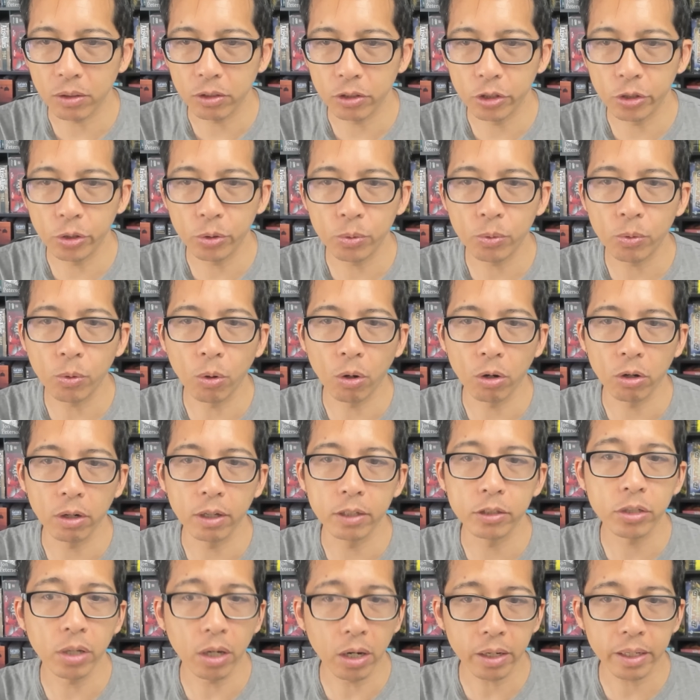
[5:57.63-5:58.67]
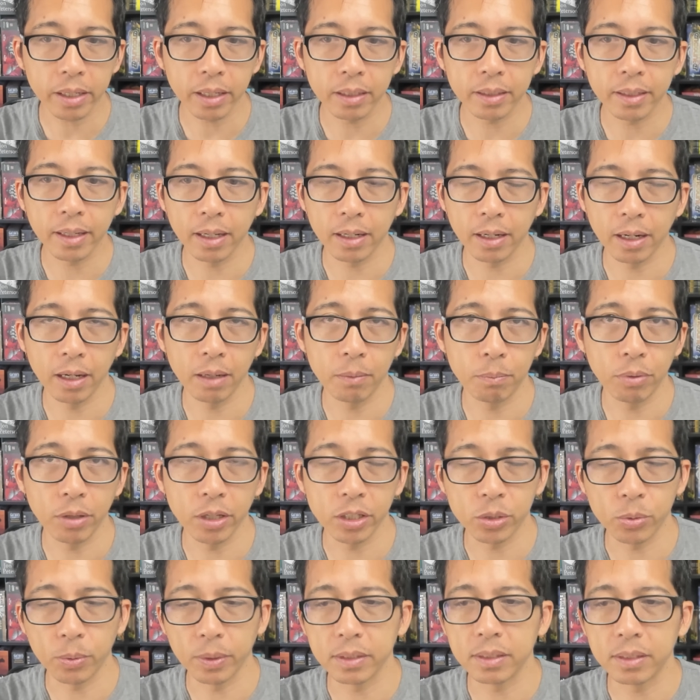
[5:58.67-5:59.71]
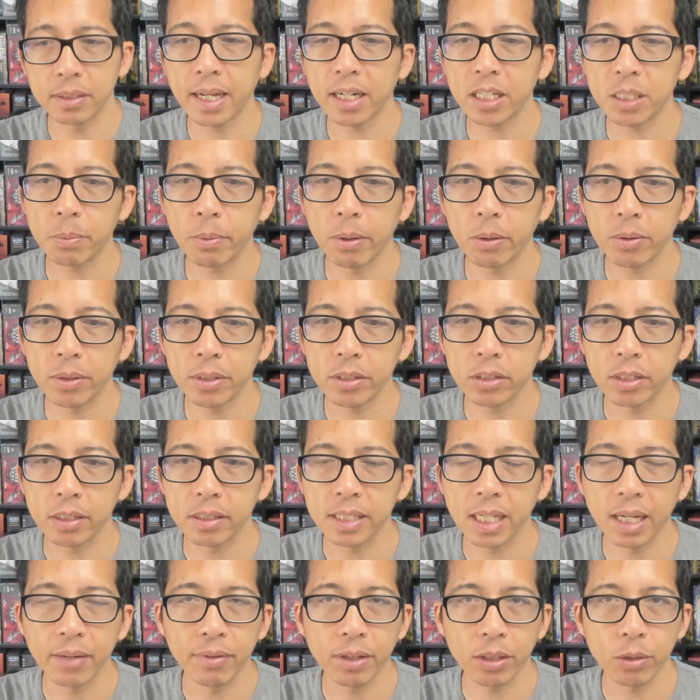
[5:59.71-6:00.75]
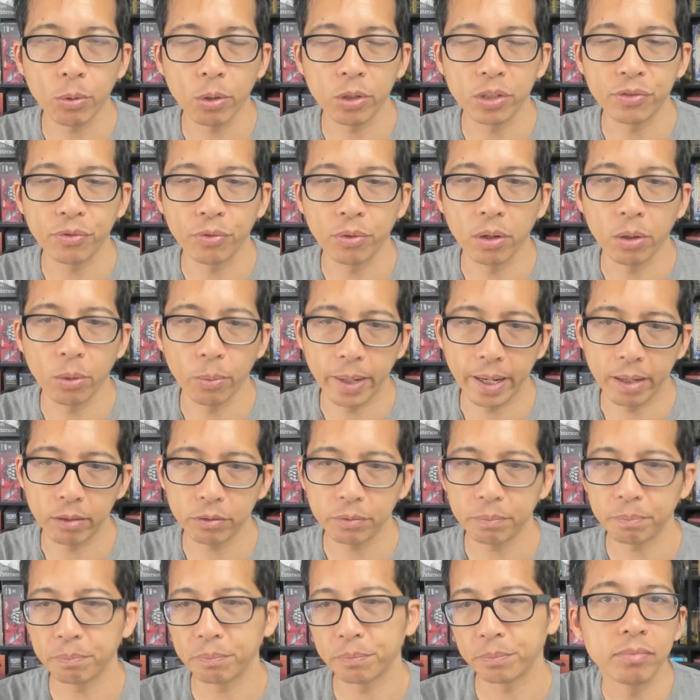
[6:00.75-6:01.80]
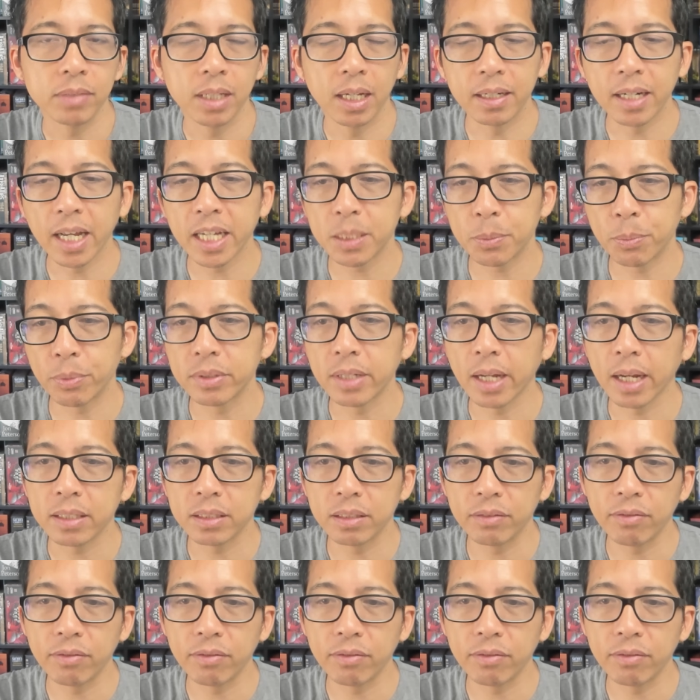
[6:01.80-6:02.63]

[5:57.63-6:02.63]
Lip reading: you or a target get a +1 status bonus to saving throws for a round. A nice protective